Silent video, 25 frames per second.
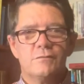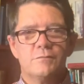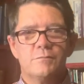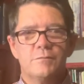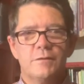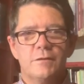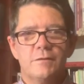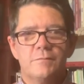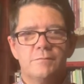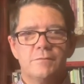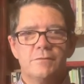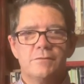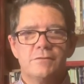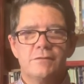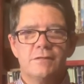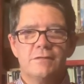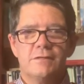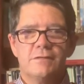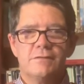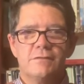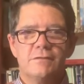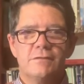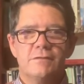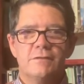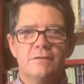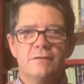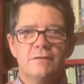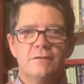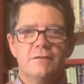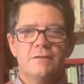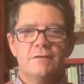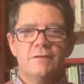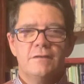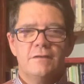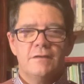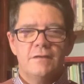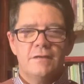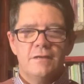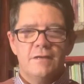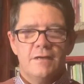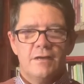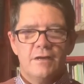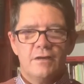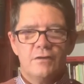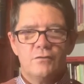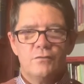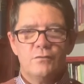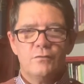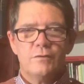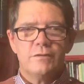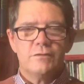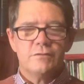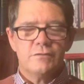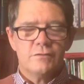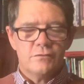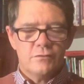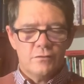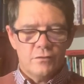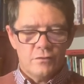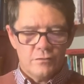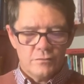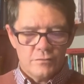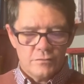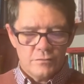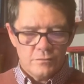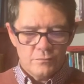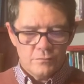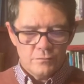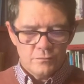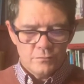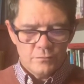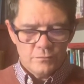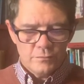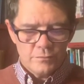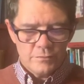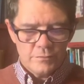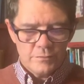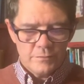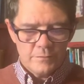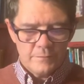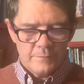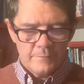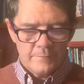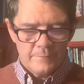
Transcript: purposes, according to God's laws.